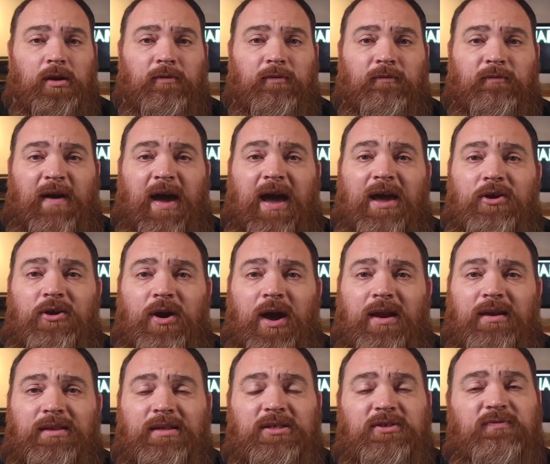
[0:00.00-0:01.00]
value out
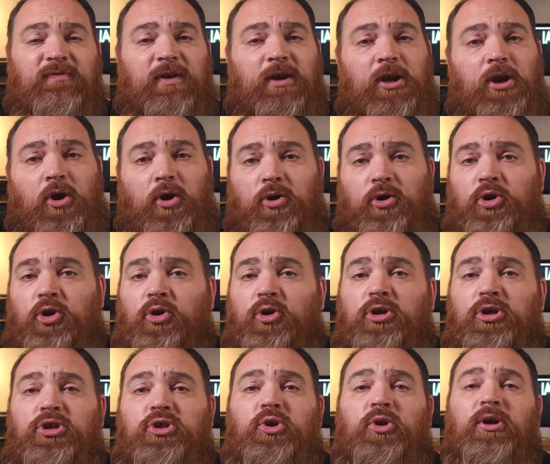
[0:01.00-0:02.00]
of this video or
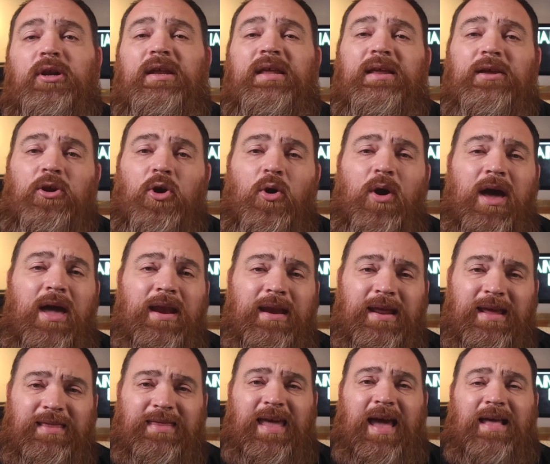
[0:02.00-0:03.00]
you're enjoying it, go ahead and
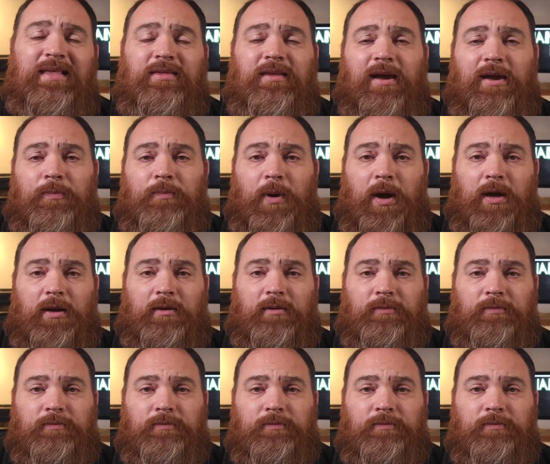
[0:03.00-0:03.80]
hit that like button.